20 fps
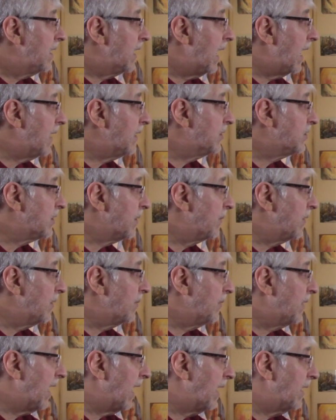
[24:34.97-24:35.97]
And some of
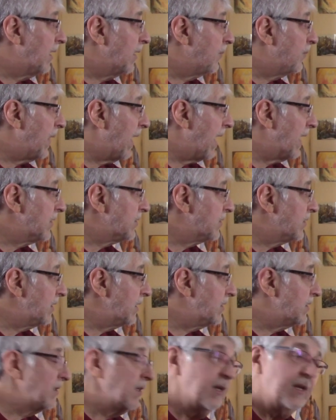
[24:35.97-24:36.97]
them can't get past
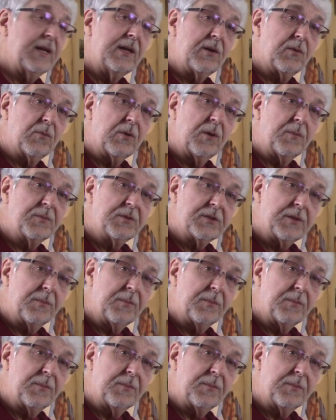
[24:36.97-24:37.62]
these inner realms.